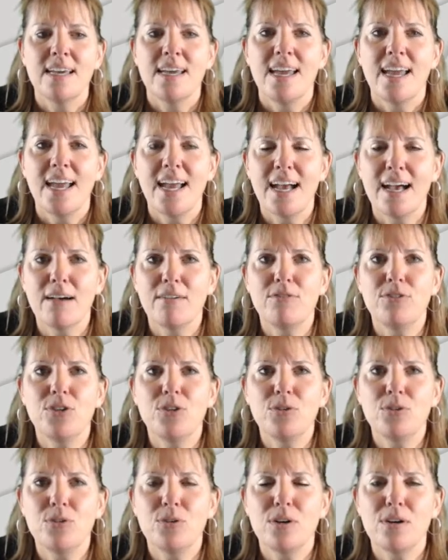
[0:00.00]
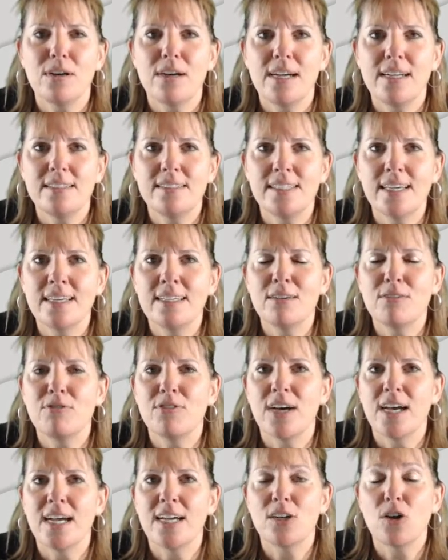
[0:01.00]
have you
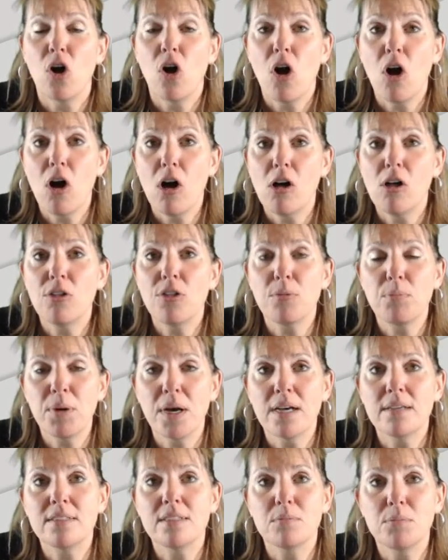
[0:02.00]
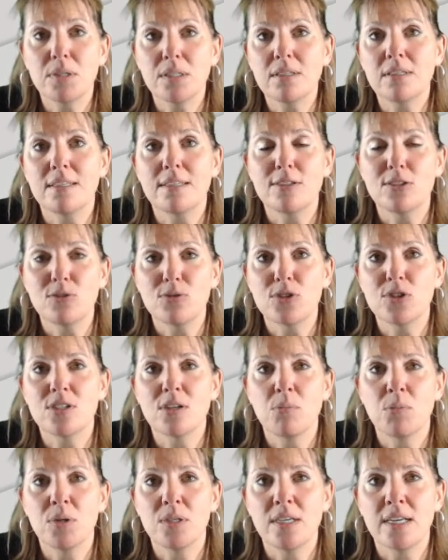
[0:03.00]
identified all the possibilities for someone